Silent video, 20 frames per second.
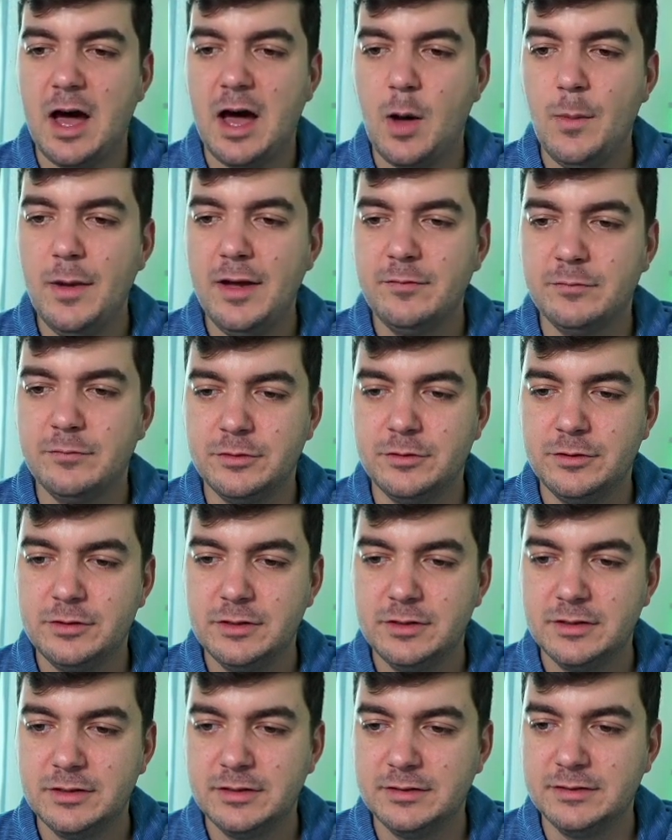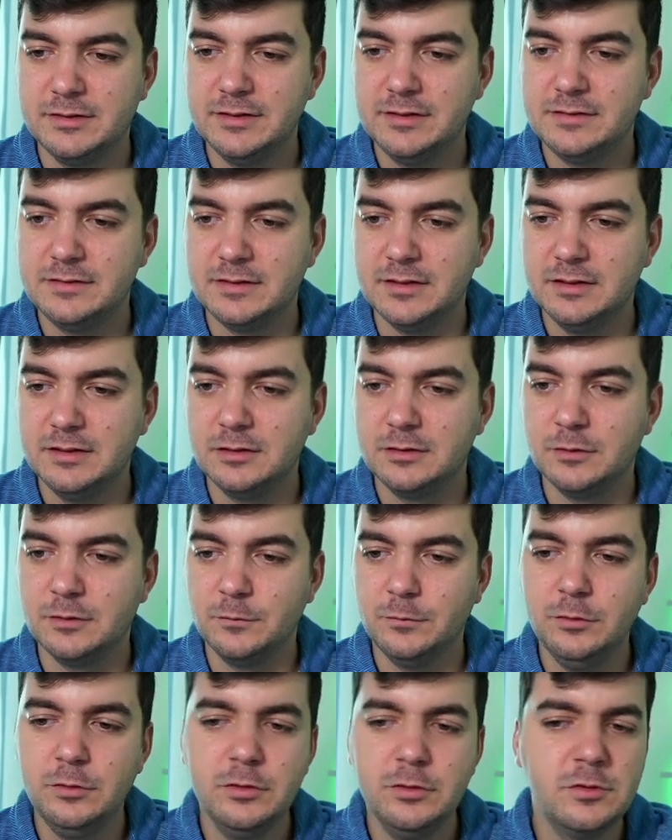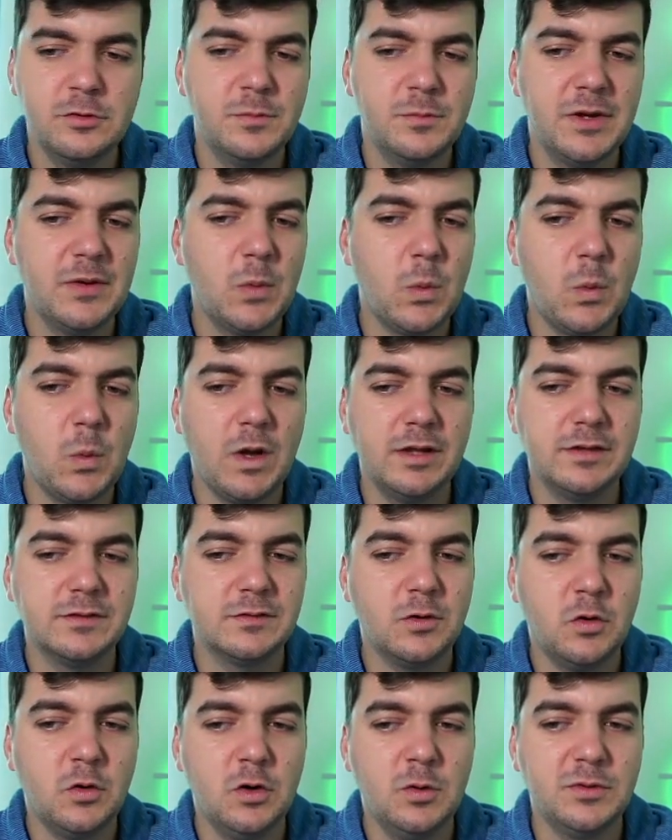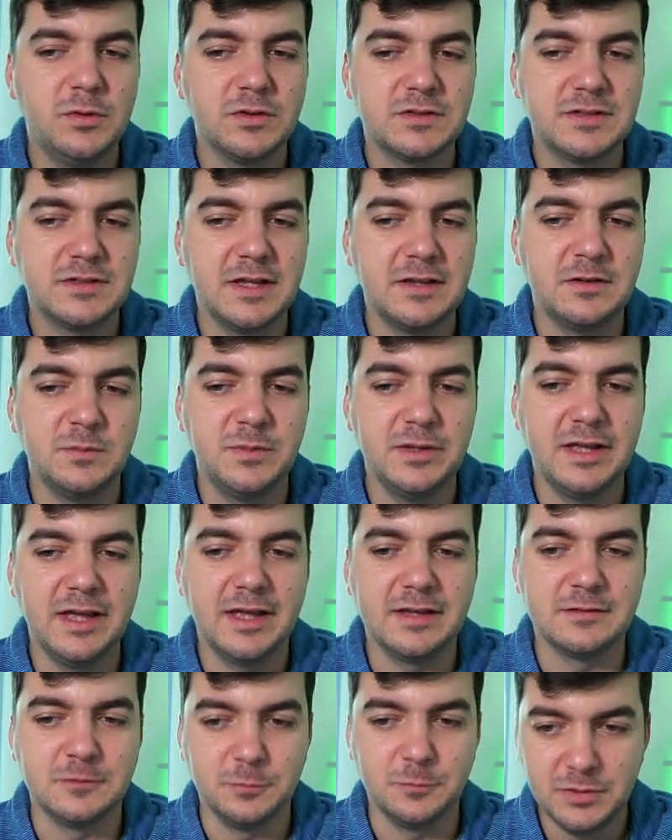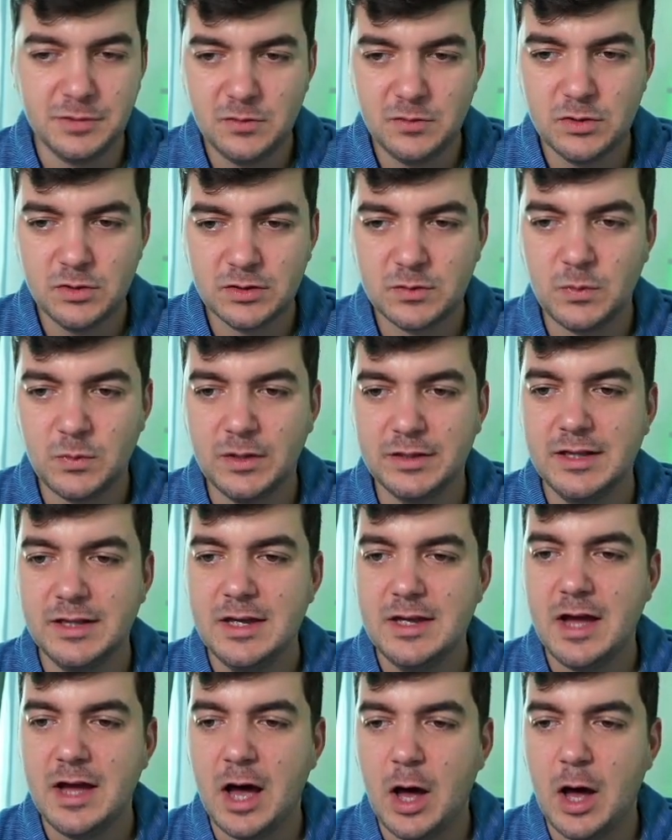However, this hit, the volume was almost as big as the previous one.